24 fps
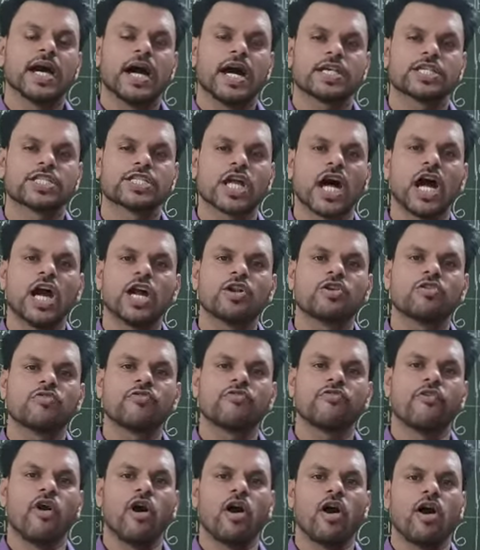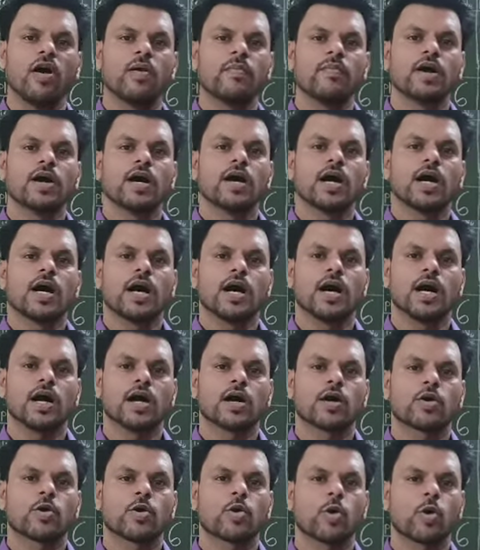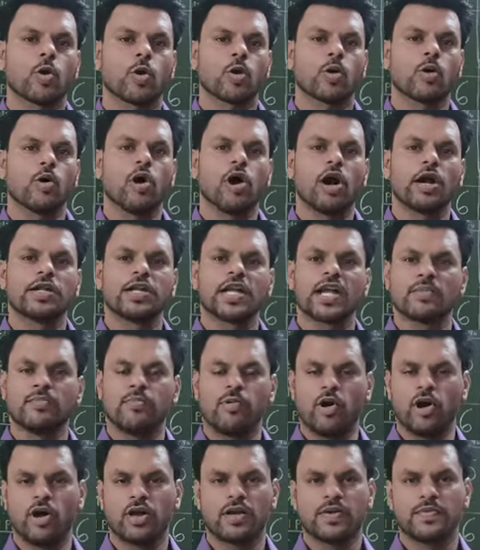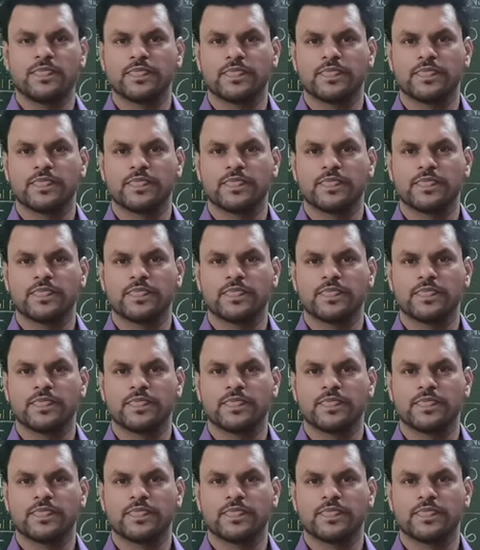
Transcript: start to form a coordinate bond.